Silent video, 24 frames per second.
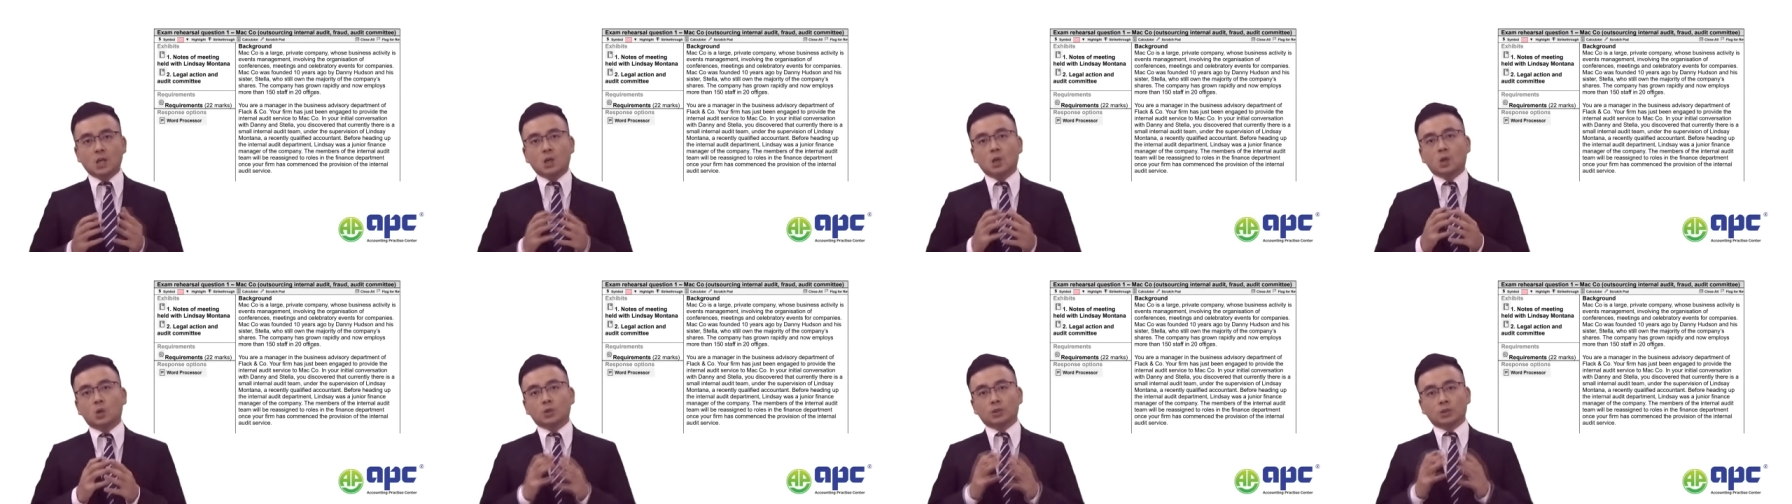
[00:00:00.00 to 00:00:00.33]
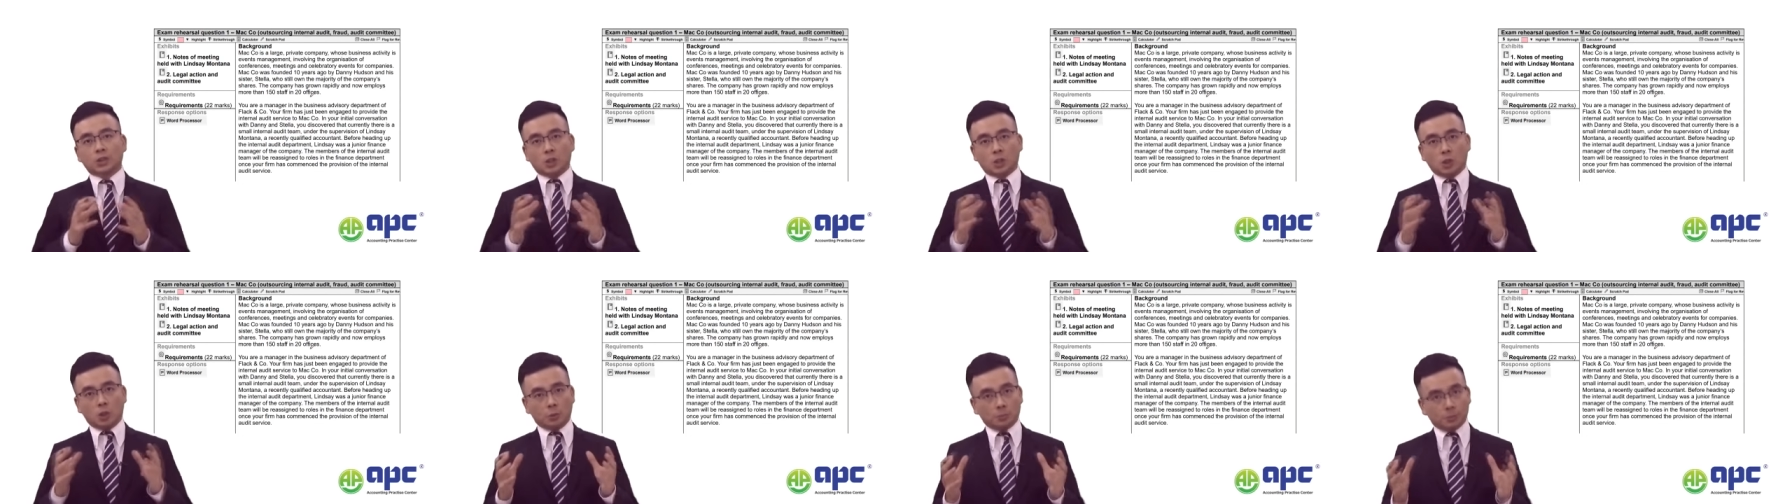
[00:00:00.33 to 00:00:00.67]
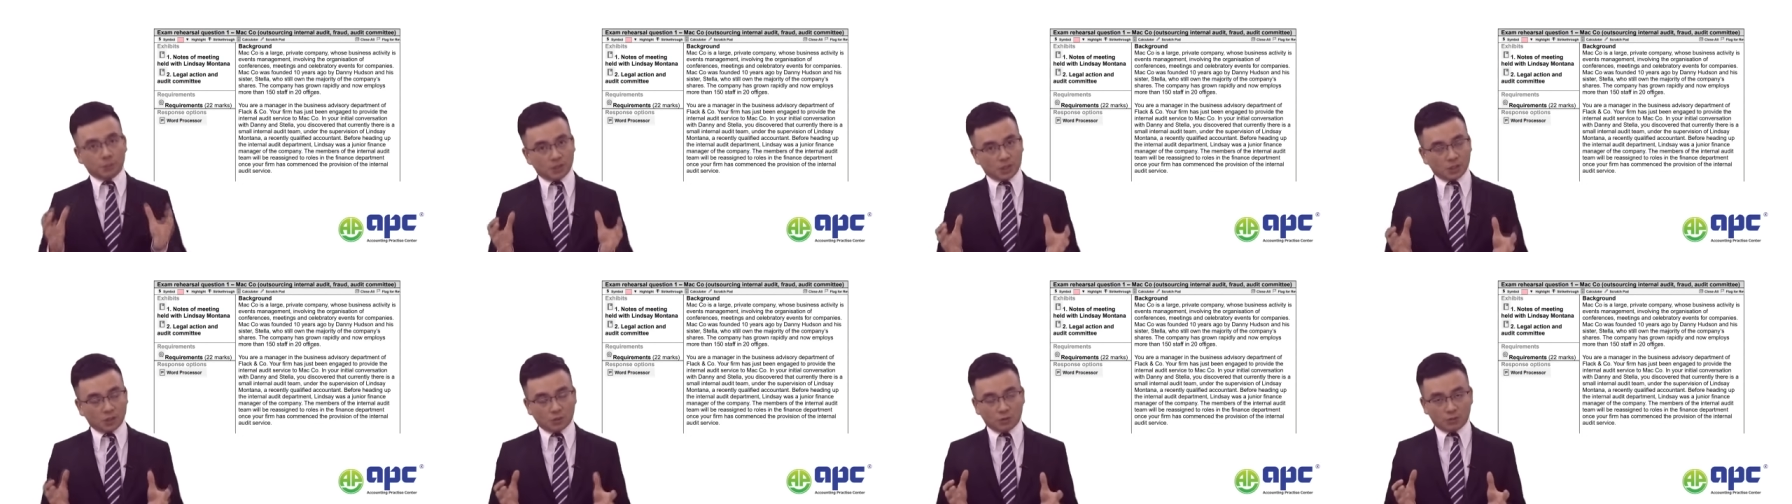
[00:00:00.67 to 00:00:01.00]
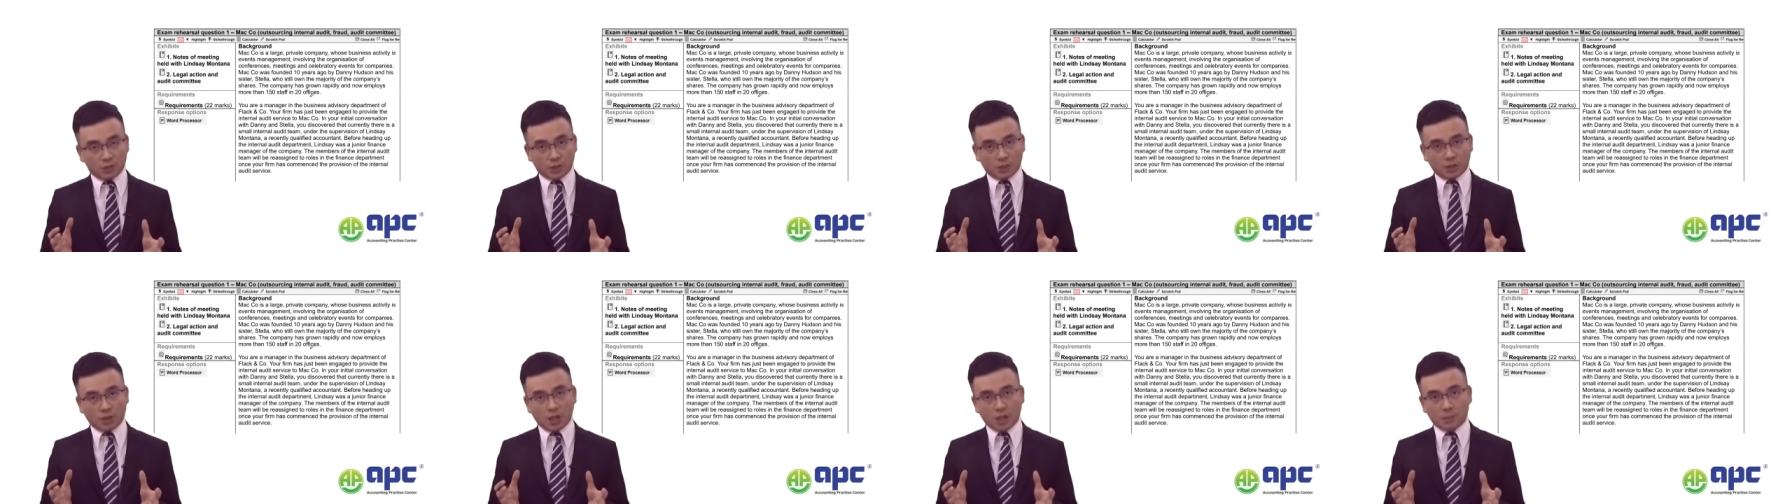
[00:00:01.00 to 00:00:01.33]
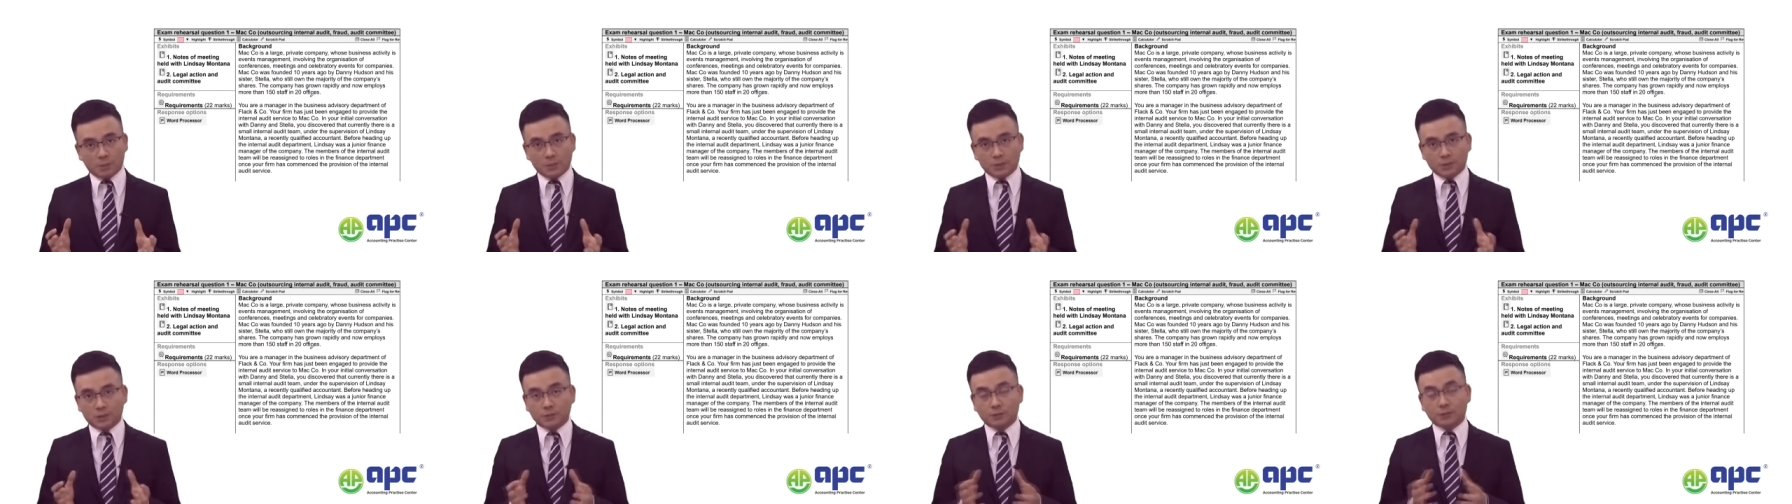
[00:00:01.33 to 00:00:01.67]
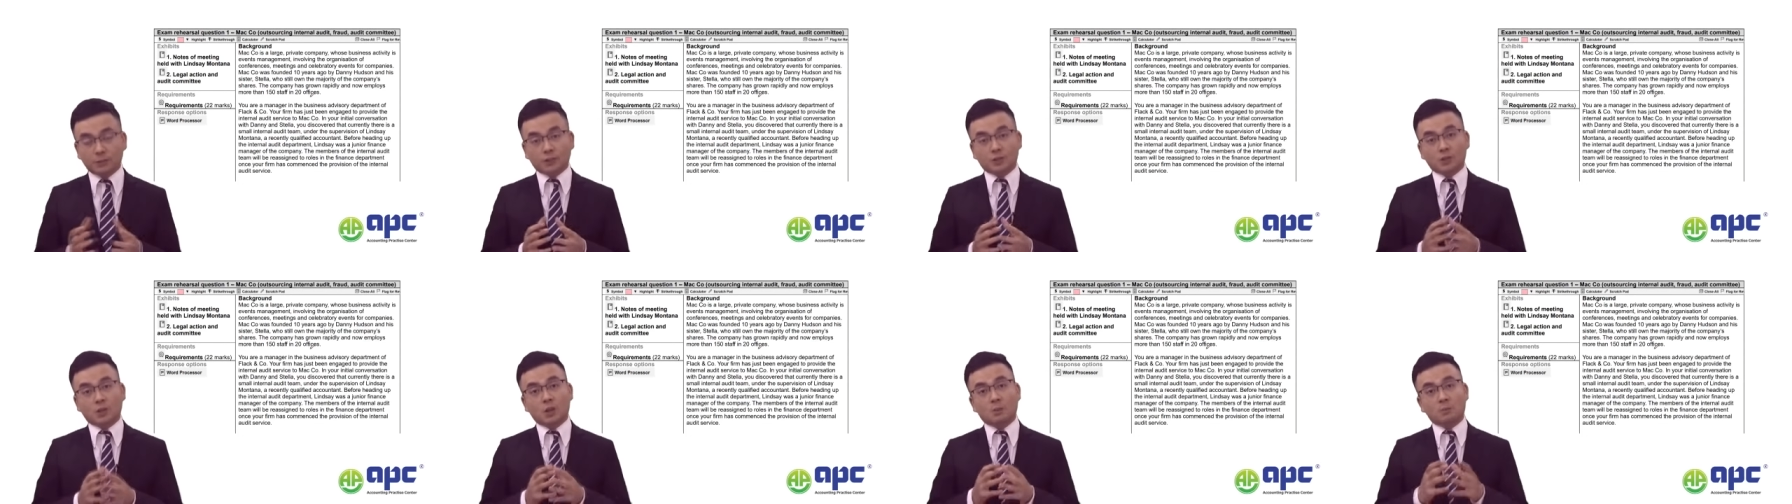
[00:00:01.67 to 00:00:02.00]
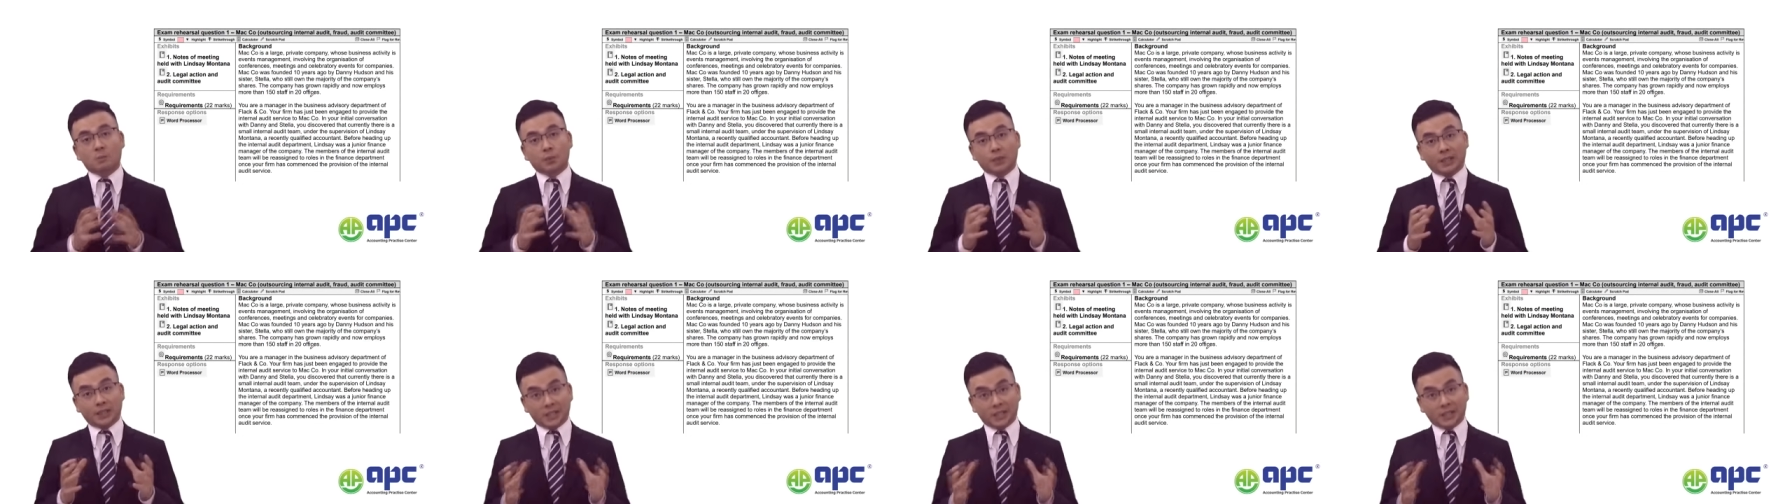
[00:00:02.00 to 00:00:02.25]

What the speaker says: or the composition requirements, for example,